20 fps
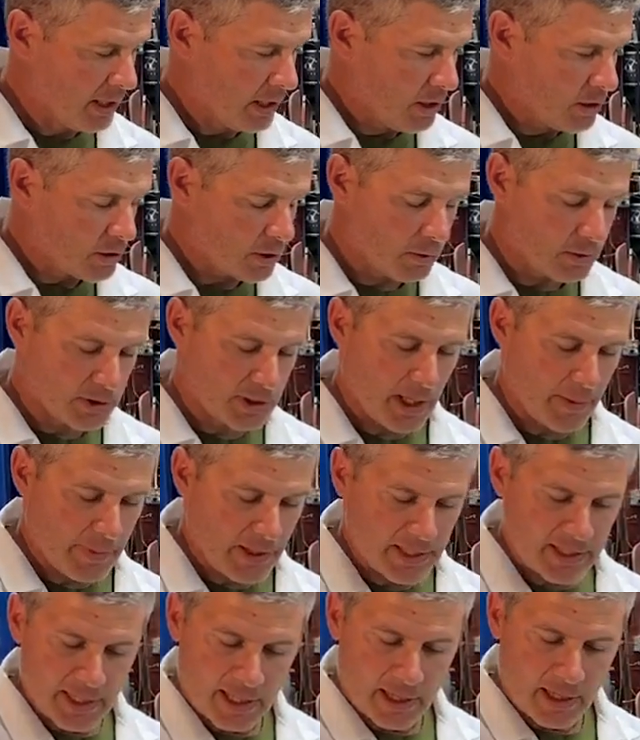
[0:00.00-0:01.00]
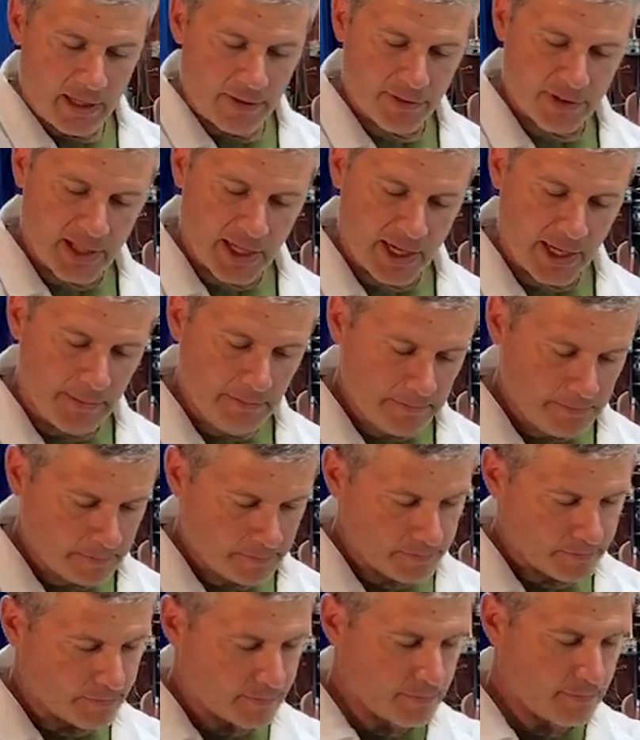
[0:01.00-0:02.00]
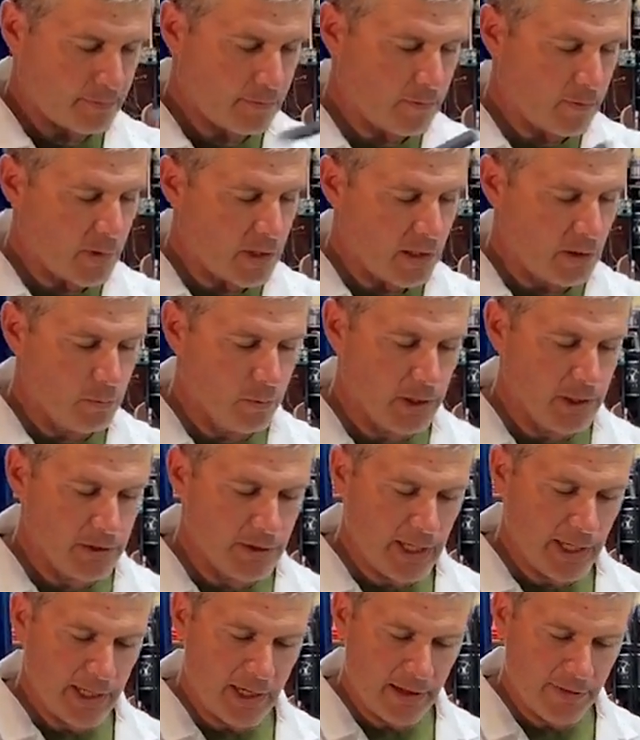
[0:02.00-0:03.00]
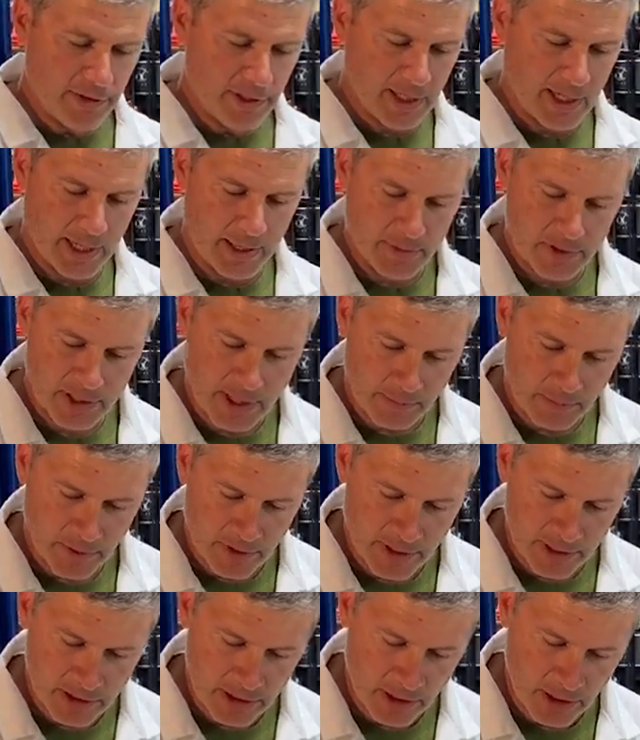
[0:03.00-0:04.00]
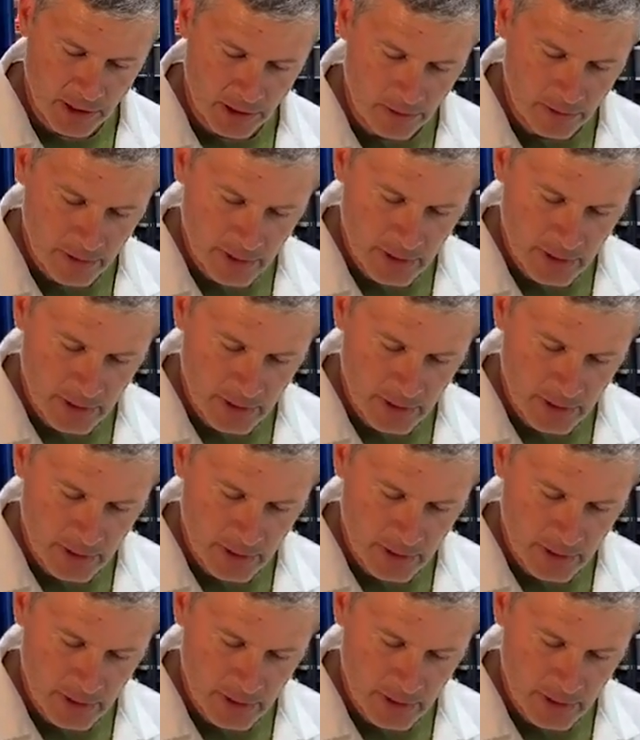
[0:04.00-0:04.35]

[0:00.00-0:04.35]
So we'll start by taking off the cam. When you take off the cam, there's a couple things to know.